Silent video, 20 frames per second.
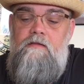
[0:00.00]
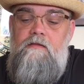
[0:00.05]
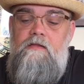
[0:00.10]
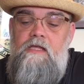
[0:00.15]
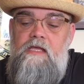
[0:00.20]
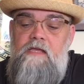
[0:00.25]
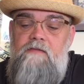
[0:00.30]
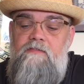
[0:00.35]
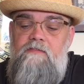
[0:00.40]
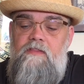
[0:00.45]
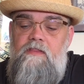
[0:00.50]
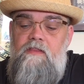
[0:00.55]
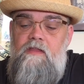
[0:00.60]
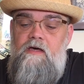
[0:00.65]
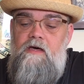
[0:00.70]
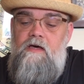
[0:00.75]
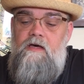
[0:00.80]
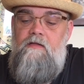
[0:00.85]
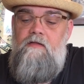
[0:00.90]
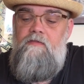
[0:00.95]
Even
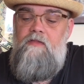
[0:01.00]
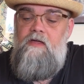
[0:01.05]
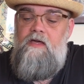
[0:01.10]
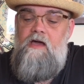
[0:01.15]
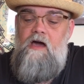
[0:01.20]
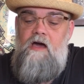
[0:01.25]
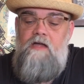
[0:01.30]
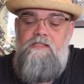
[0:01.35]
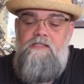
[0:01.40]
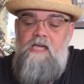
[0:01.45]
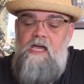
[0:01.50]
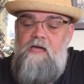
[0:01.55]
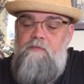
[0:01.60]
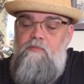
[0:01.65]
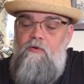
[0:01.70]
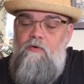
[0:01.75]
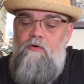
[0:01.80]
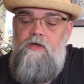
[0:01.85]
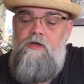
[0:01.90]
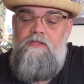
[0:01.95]
the contact
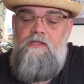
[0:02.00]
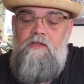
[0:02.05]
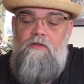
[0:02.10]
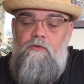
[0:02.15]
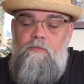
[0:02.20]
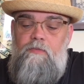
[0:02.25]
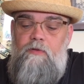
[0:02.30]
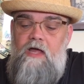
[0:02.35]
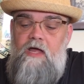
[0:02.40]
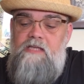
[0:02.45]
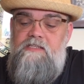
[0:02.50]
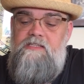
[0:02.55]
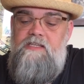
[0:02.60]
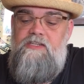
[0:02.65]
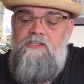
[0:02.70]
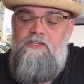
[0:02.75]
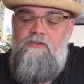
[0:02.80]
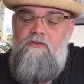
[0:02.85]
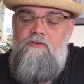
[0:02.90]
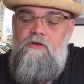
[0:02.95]
point, the little plastic
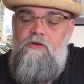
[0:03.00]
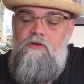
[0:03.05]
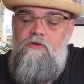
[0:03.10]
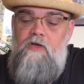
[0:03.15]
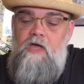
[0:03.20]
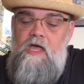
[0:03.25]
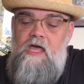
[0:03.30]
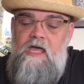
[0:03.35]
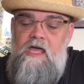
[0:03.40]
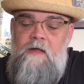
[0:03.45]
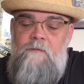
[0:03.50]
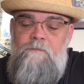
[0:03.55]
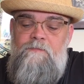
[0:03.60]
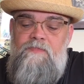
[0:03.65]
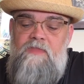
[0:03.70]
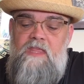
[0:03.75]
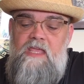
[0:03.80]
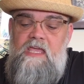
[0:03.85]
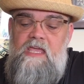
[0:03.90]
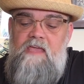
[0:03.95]
screw,
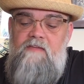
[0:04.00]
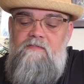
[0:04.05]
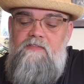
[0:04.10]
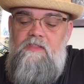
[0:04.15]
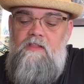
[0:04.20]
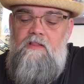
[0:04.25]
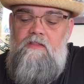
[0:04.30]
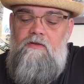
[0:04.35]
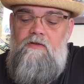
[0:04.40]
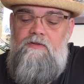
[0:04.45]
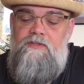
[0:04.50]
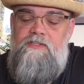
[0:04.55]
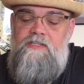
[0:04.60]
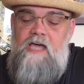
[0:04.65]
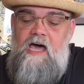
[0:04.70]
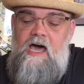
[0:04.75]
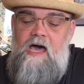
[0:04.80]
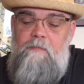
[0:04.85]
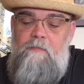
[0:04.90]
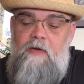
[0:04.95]
even the little
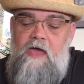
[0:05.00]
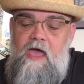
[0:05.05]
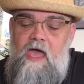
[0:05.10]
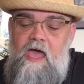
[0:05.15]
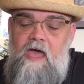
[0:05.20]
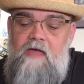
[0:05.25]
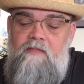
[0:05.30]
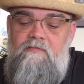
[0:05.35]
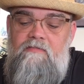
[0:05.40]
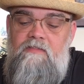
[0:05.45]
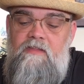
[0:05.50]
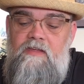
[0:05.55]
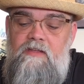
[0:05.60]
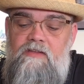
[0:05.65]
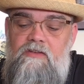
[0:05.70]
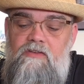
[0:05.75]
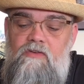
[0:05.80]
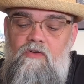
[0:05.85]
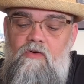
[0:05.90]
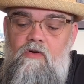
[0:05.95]
top hat that
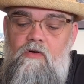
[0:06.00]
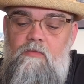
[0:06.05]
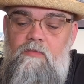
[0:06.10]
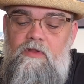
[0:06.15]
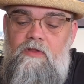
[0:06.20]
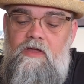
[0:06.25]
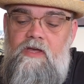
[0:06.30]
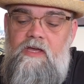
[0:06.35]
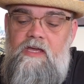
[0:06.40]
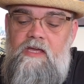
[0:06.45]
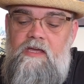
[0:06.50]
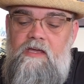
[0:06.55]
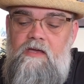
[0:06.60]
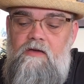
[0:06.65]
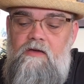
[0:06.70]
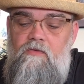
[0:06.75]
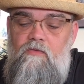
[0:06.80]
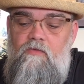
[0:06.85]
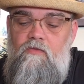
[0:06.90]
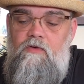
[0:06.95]
normally
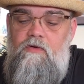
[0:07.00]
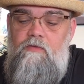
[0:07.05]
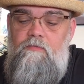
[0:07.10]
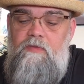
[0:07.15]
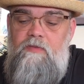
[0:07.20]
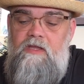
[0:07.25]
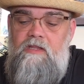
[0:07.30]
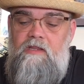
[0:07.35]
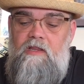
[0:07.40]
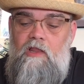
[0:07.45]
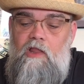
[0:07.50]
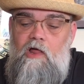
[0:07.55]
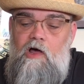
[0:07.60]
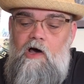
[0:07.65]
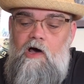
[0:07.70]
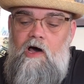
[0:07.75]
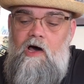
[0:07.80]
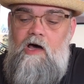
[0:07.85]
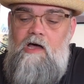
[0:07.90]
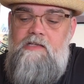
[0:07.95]
would have been
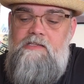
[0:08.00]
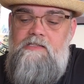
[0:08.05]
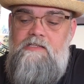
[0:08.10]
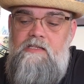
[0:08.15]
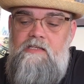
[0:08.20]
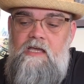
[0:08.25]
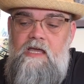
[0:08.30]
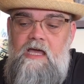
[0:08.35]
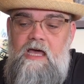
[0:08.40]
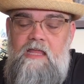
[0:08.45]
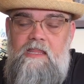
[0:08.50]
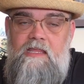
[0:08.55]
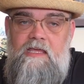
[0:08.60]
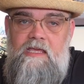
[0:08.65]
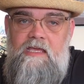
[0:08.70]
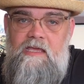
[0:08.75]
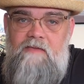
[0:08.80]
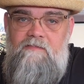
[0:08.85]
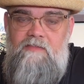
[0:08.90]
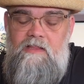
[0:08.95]
lost. I
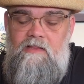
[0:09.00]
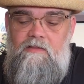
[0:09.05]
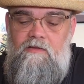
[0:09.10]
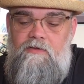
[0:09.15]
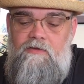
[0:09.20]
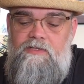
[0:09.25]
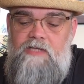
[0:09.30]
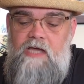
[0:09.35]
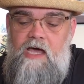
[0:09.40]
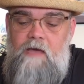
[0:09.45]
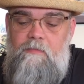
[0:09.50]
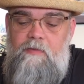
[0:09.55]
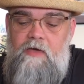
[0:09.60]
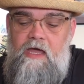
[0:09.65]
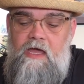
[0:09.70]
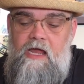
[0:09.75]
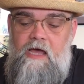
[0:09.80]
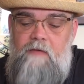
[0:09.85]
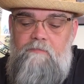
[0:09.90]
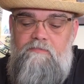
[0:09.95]
think even the little top
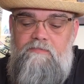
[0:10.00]
hat, I